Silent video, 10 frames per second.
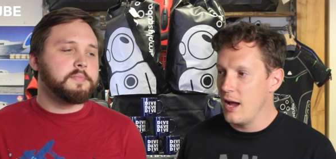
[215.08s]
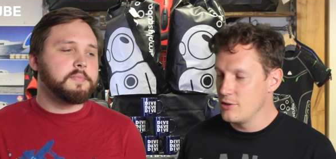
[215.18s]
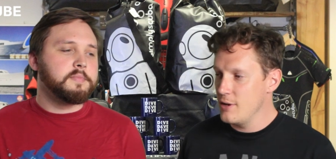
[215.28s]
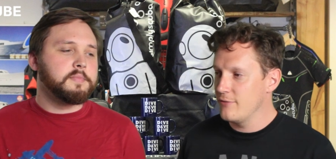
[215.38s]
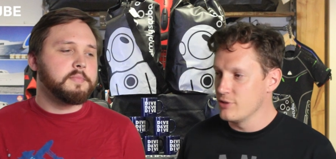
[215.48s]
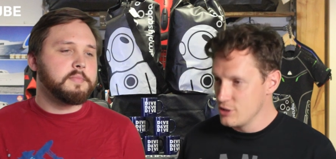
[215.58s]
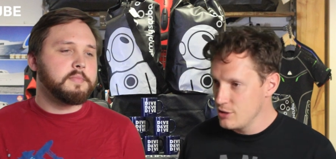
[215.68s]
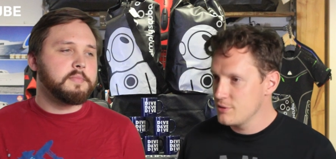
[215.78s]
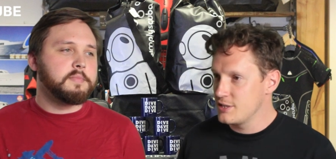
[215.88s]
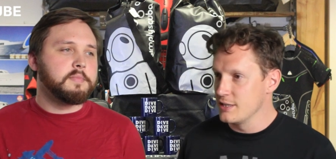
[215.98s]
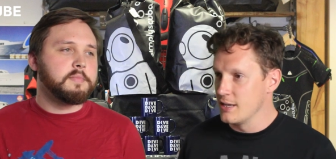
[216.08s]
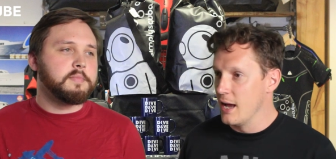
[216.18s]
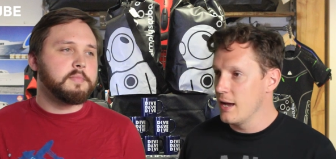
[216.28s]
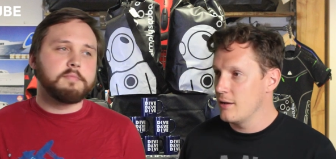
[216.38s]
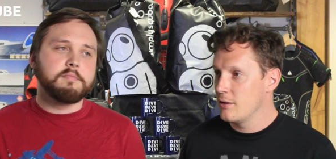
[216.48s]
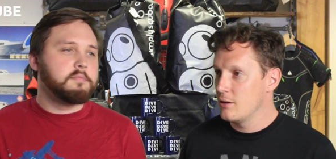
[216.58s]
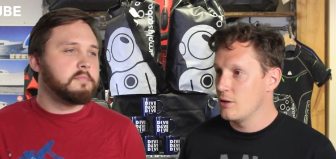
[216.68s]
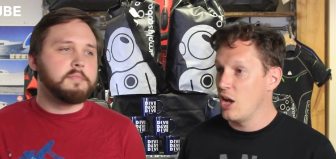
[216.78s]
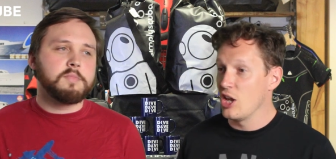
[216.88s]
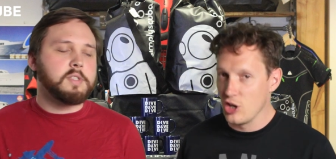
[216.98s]
Speaker 1: and you haven't used it yet,
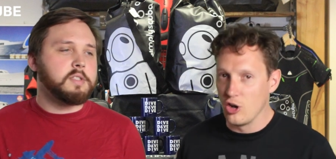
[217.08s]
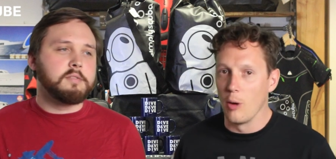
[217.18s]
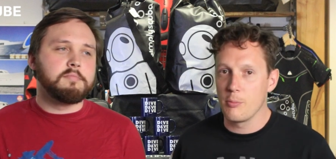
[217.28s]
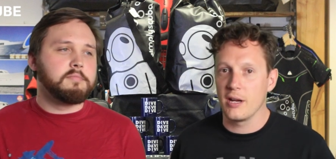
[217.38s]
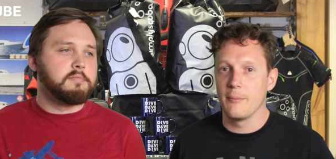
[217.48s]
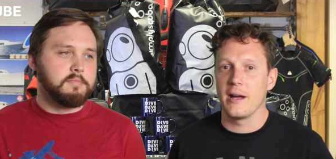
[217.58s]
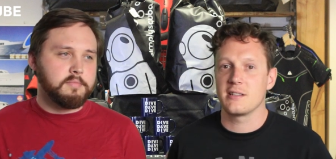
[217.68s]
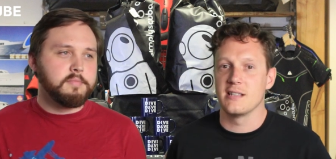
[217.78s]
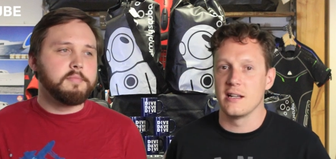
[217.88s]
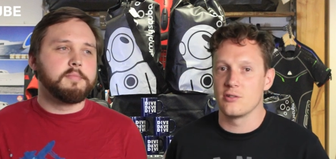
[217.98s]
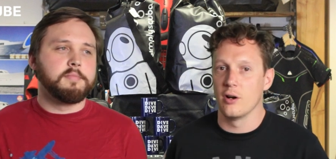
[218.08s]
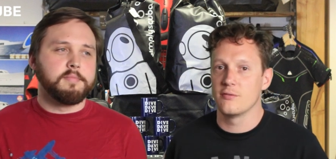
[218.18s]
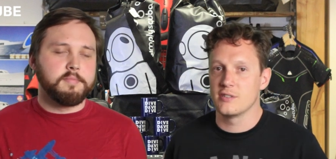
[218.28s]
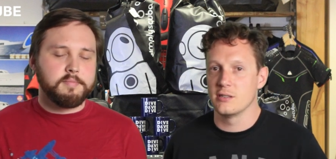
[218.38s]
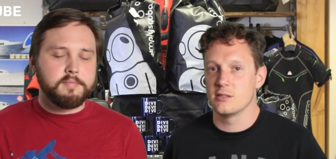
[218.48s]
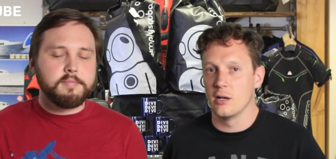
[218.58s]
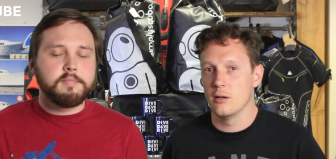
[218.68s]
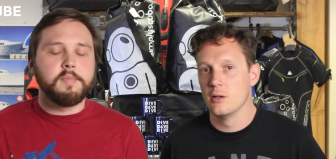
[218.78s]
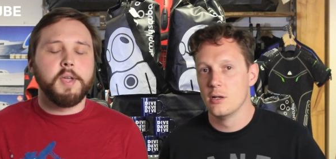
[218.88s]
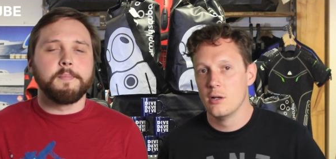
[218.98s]
you've got to bring it back to that dive centre.
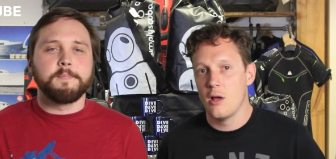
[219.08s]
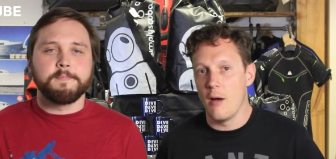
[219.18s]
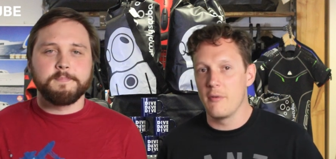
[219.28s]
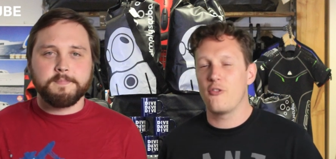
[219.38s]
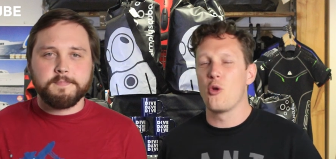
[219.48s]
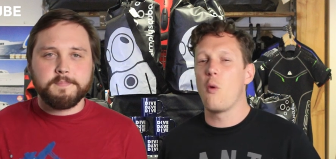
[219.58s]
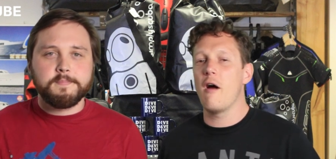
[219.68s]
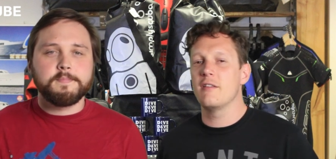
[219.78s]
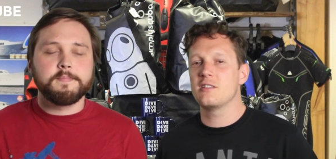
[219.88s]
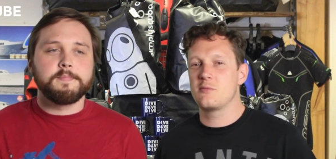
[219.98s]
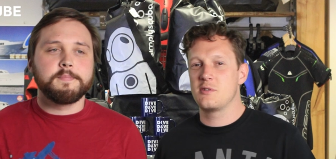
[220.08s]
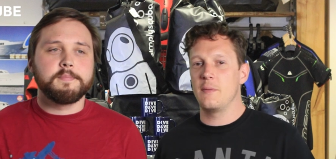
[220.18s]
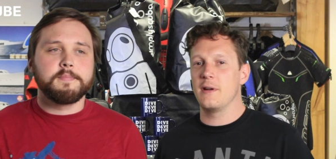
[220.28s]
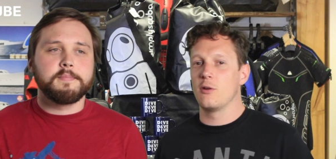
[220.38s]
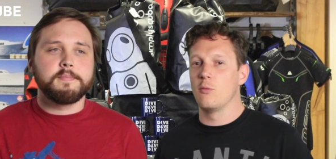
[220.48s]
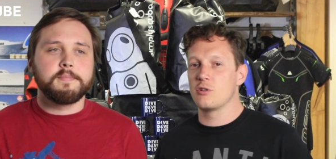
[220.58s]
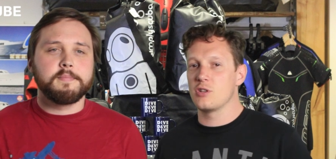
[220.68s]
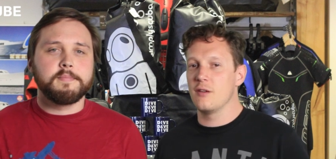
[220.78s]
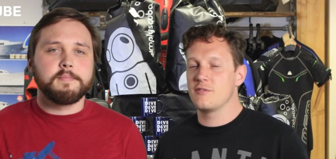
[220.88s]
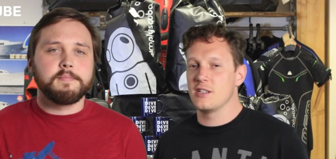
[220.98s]
Yeah. I mean, if you're worried, depending on what
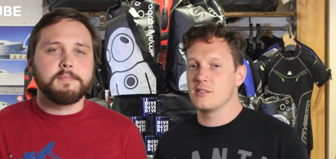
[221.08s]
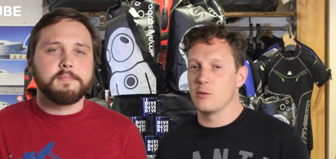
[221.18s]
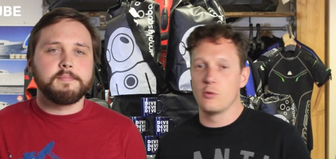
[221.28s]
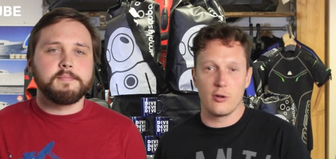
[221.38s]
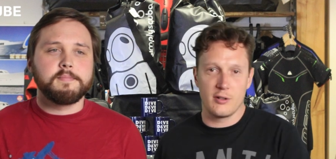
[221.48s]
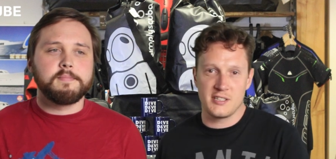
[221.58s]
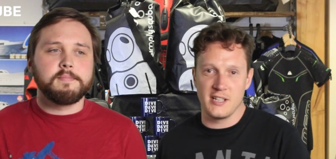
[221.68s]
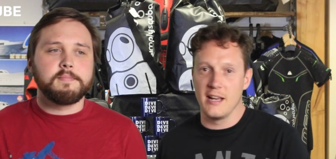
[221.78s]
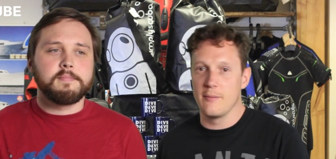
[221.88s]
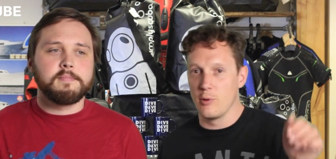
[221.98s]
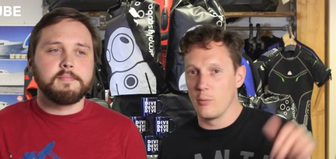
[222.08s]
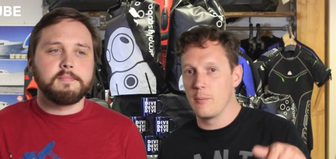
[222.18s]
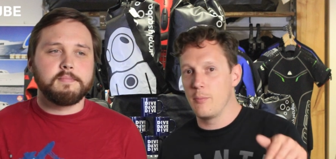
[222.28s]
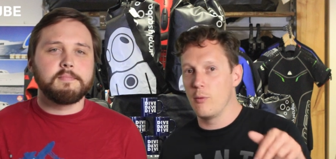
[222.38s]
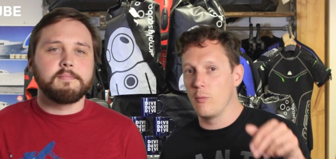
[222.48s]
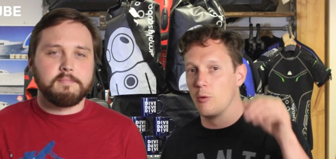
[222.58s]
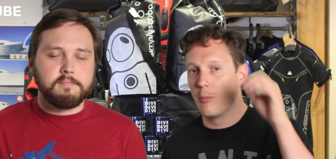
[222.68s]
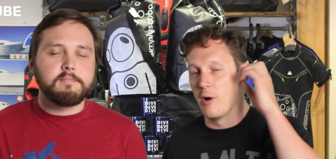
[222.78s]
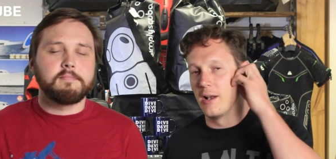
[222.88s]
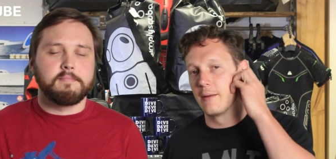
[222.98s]
dive centre, we're not going to say it, but we put, we'll
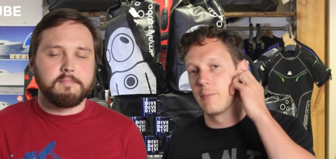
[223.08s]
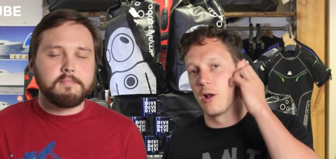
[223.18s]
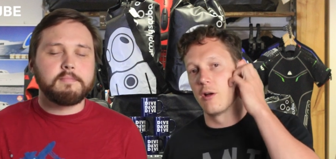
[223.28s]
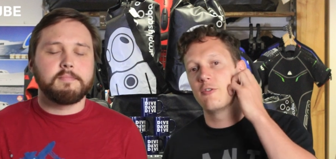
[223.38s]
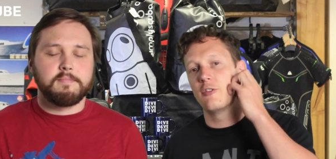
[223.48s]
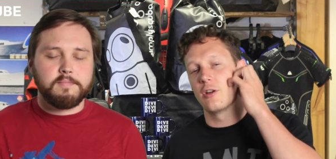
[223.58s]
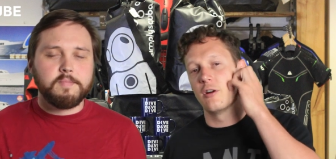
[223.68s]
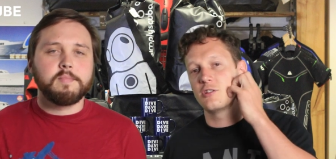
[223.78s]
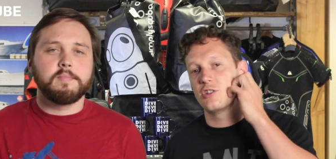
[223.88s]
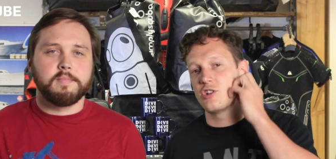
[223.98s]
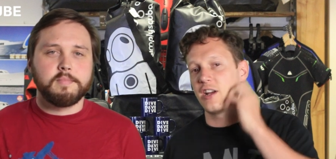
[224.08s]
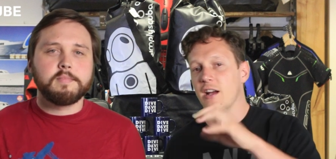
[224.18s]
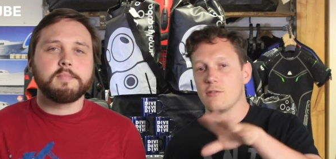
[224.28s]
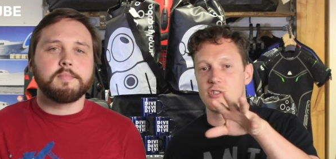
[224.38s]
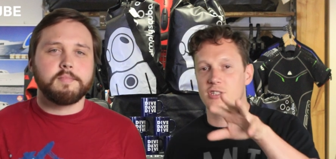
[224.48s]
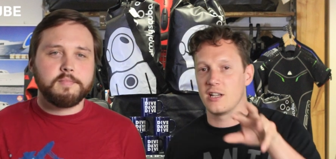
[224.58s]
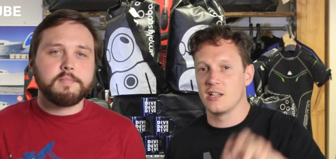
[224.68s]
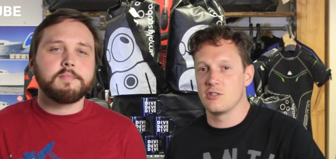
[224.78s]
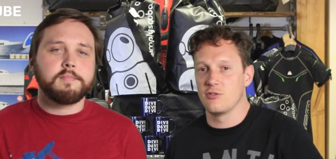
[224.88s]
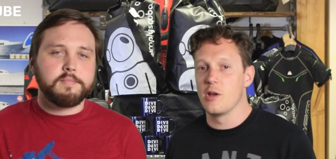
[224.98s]
put a link below for you guys to check out, just in case
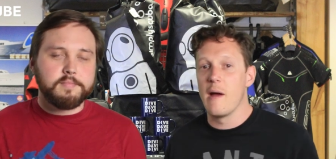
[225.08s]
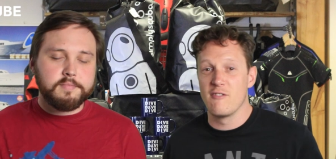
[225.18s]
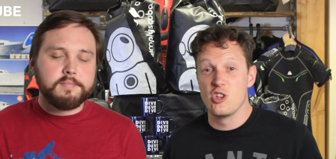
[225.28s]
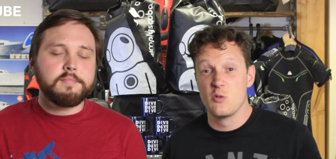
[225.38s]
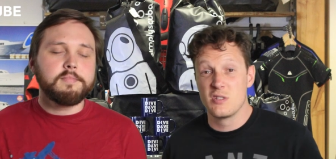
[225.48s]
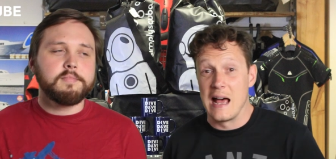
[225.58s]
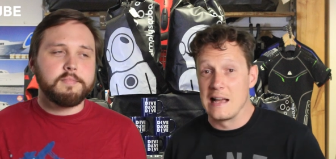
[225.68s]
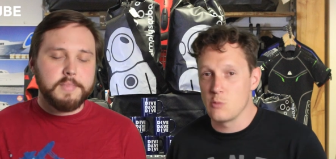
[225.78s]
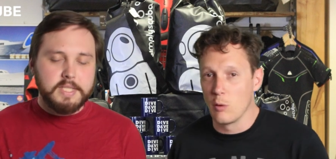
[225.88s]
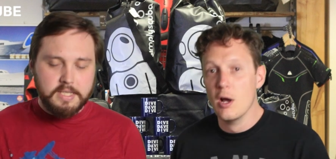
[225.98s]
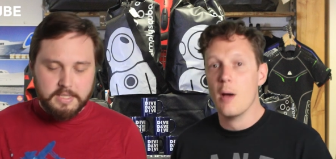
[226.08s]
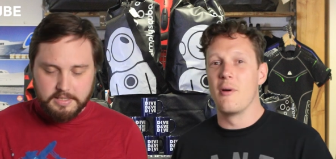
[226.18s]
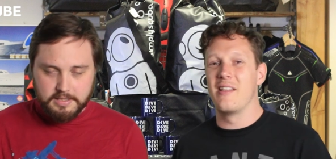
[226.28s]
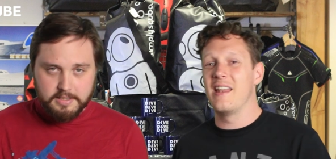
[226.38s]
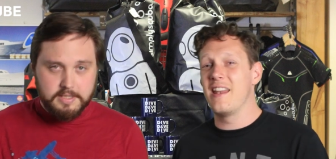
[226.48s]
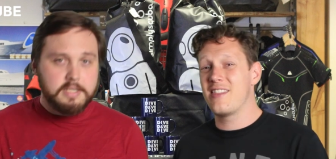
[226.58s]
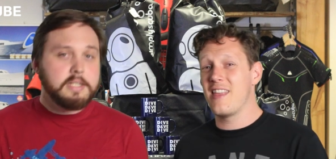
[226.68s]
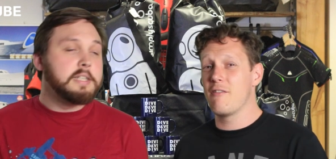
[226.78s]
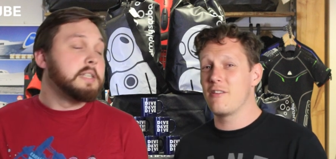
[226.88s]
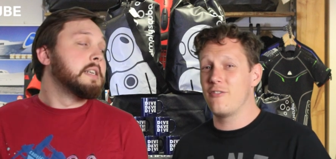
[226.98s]
if you have used that as well. But then in
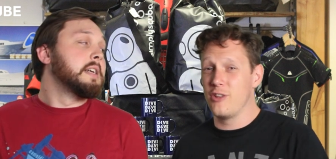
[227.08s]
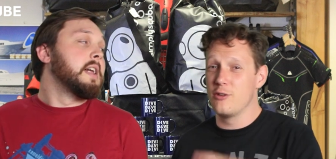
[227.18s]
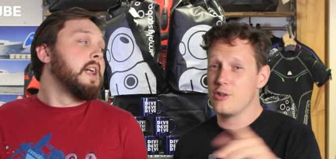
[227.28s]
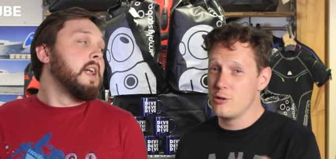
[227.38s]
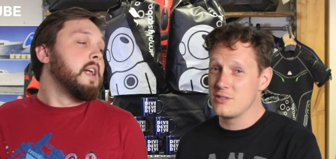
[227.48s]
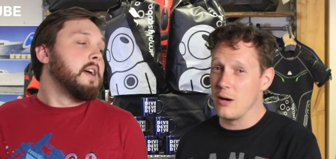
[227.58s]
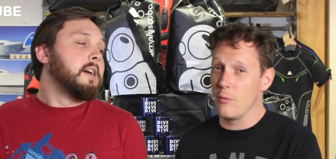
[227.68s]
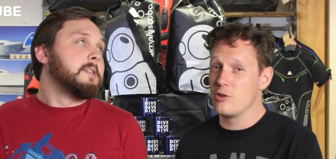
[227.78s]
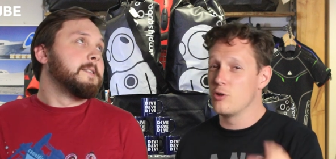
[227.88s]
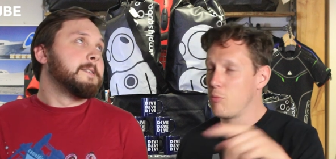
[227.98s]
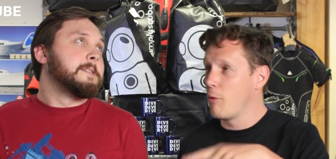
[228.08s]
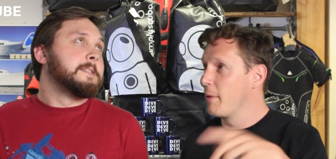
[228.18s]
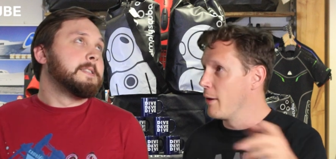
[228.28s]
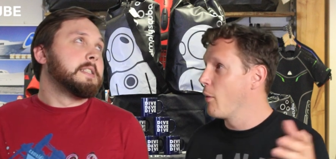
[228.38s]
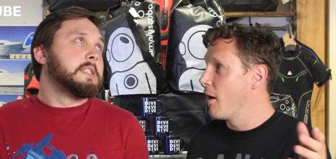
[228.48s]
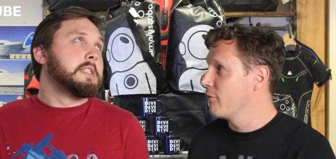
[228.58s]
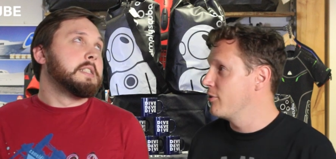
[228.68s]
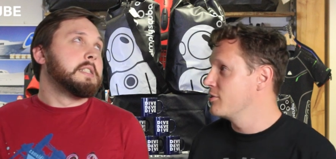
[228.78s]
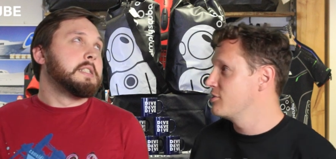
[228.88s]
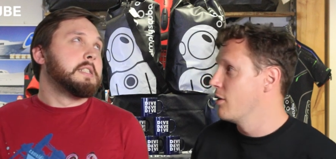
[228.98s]
theory, if you do use that one, you're probably aware of the
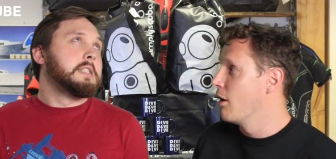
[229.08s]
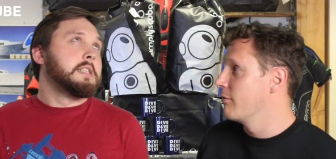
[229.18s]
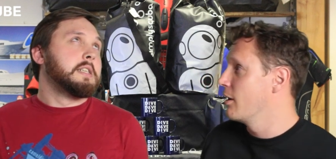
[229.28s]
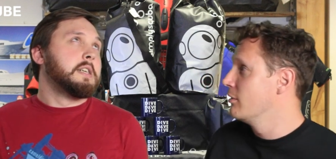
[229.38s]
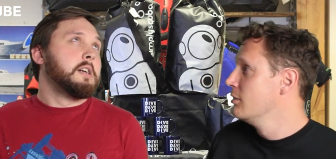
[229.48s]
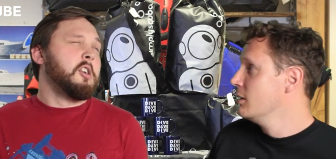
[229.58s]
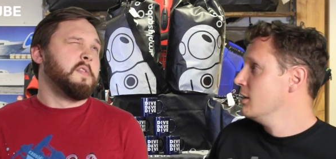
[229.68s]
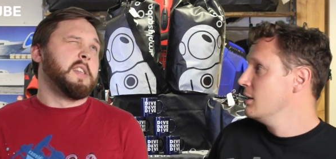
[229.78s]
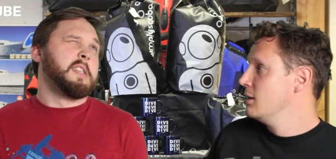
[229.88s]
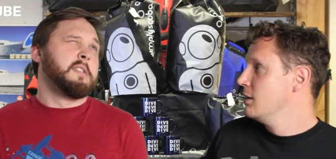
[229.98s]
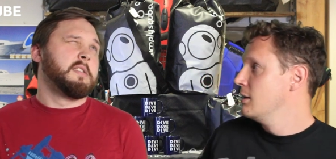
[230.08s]
scenario. Hopefully.